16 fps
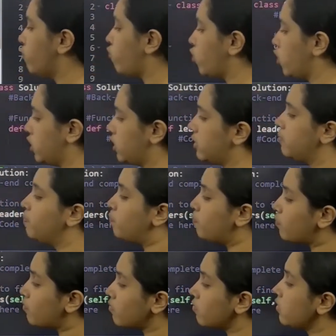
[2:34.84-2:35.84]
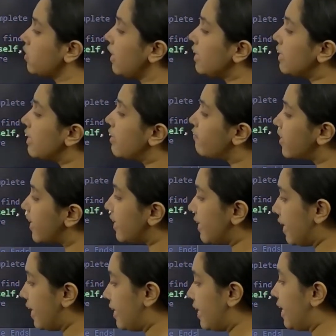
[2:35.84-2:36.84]
first. Given an
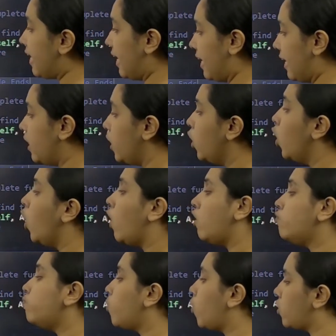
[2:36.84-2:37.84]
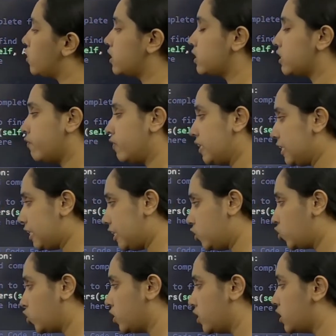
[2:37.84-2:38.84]
array A of positive
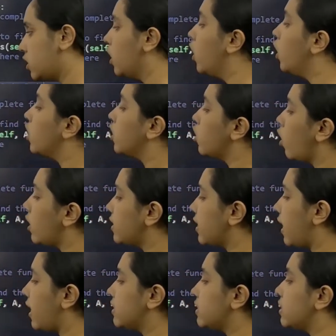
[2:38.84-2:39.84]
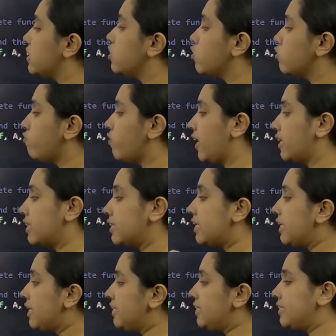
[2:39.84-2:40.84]
integers, your task is to find the
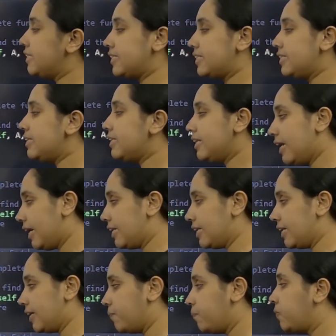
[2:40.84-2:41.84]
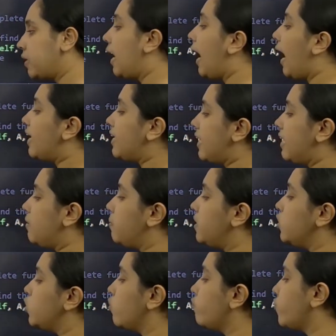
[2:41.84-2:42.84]
leader in the array. An
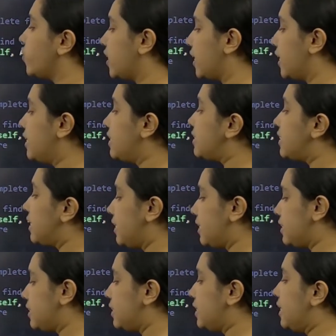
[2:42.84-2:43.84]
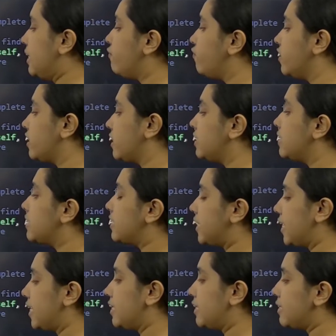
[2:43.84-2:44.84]
element of array is leader if it is
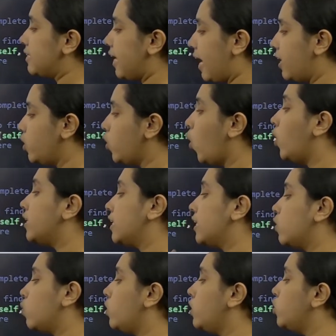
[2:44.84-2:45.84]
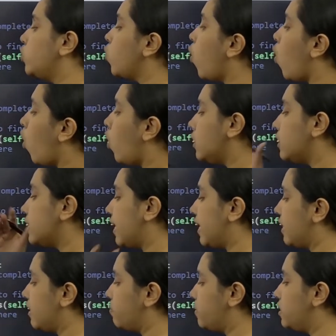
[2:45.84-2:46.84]
greater than or equal to all the
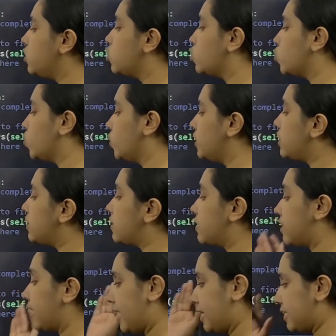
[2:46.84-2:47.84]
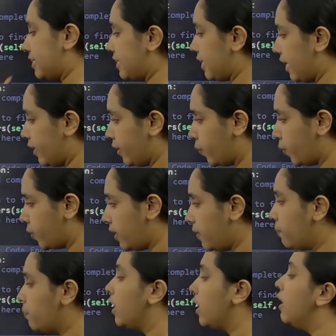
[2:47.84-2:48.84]
elements to its right side. Okay,
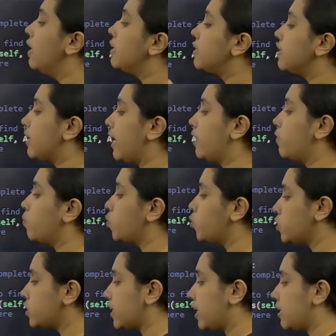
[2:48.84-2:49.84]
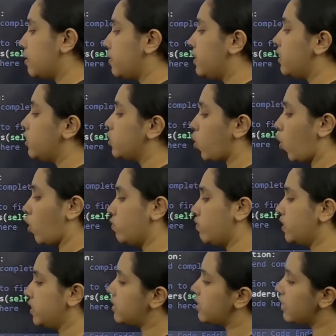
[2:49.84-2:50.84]
the rightmost element is
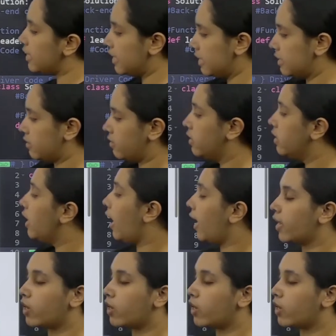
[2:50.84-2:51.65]
always a leader. I